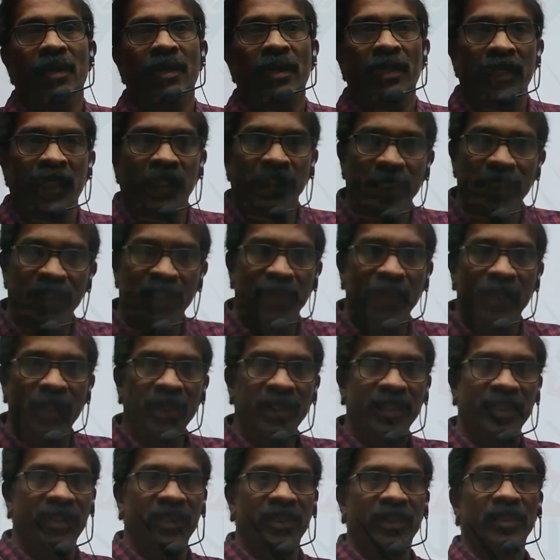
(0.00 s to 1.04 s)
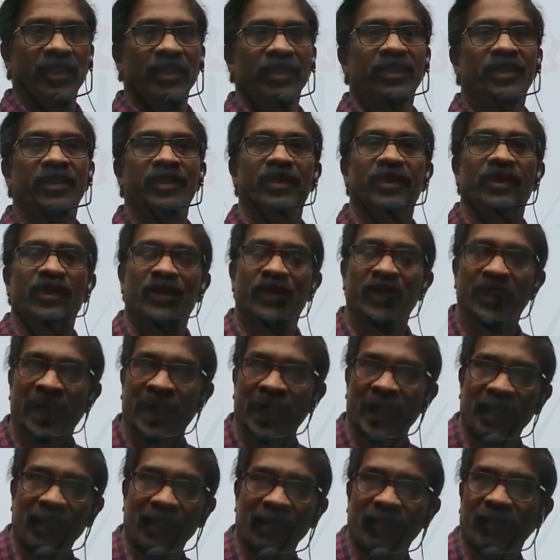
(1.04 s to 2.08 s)
Dear students,
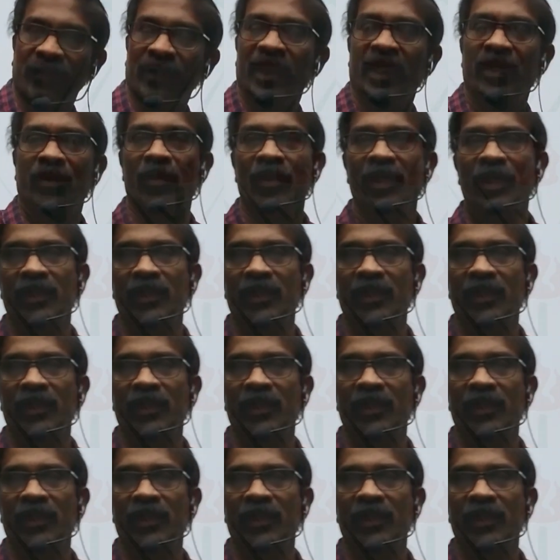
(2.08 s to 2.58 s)
today we are going to